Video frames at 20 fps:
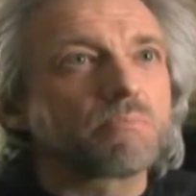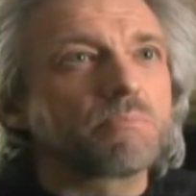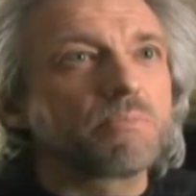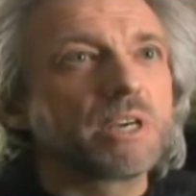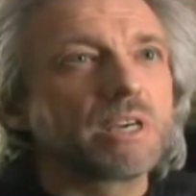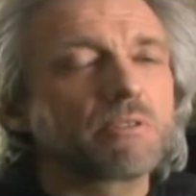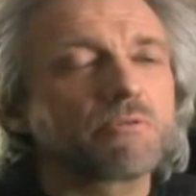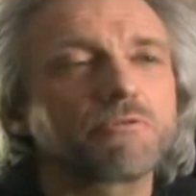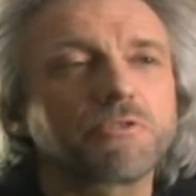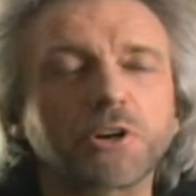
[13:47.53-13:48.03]

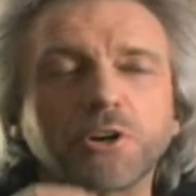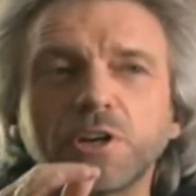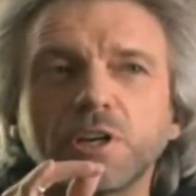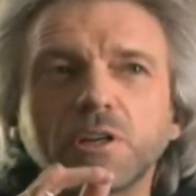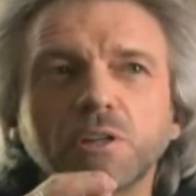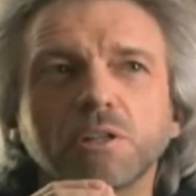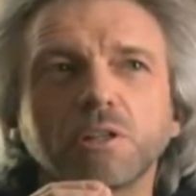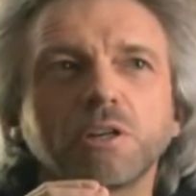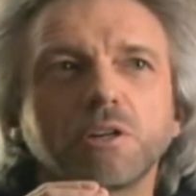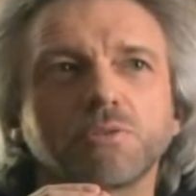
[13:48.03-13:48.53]
Being very
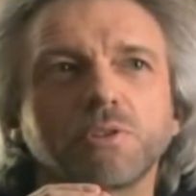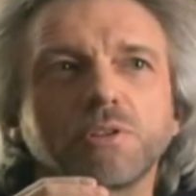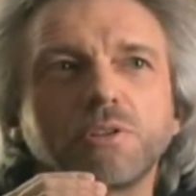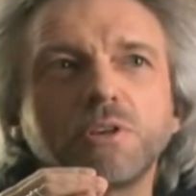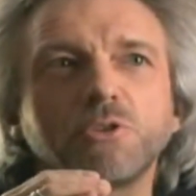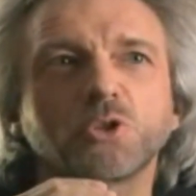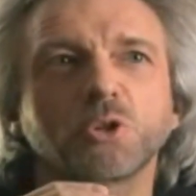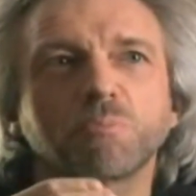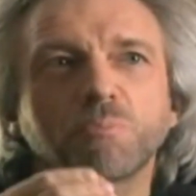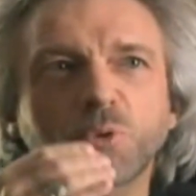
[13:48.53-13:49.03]
clear that
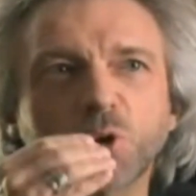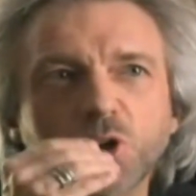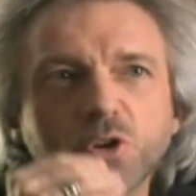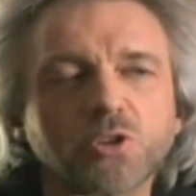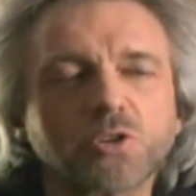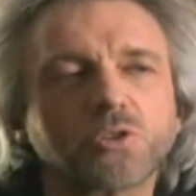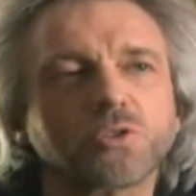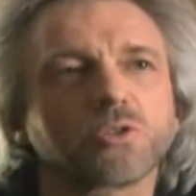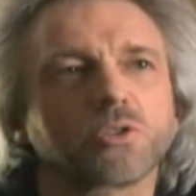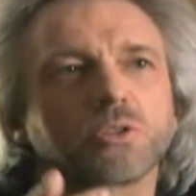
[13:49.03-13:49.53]
these are
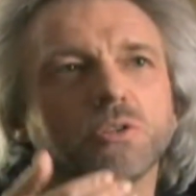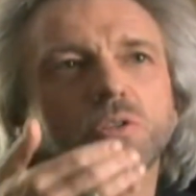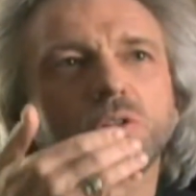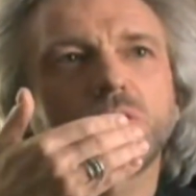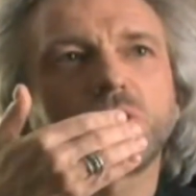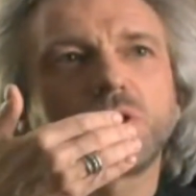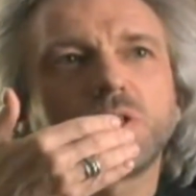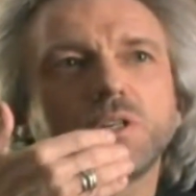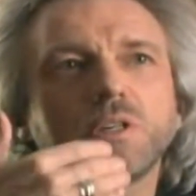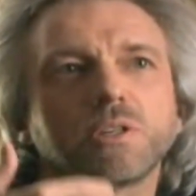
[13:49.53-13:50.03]
personal
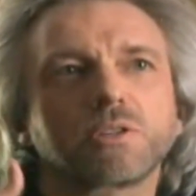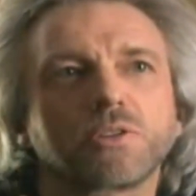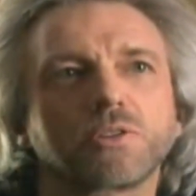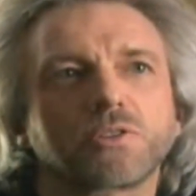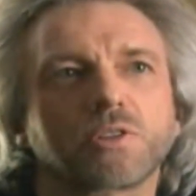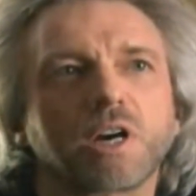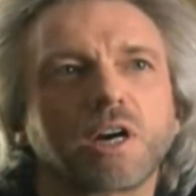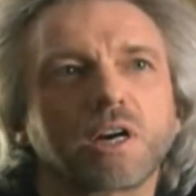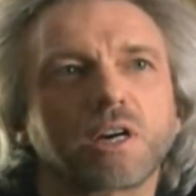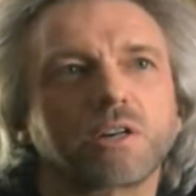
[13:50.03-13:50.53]

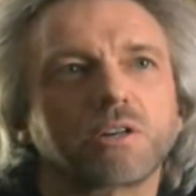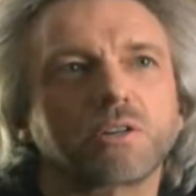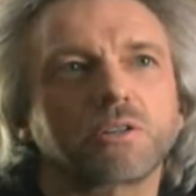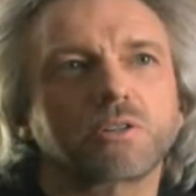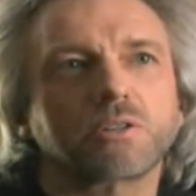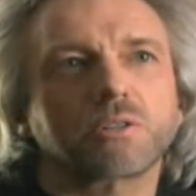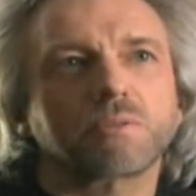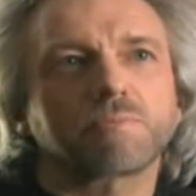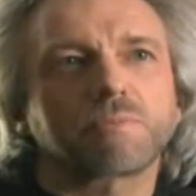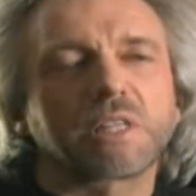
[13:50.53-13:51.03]

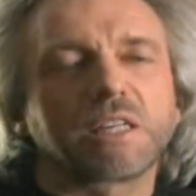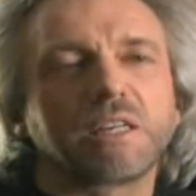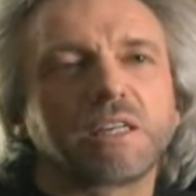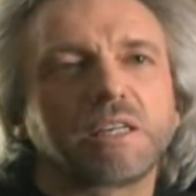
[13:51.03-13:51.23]
desires.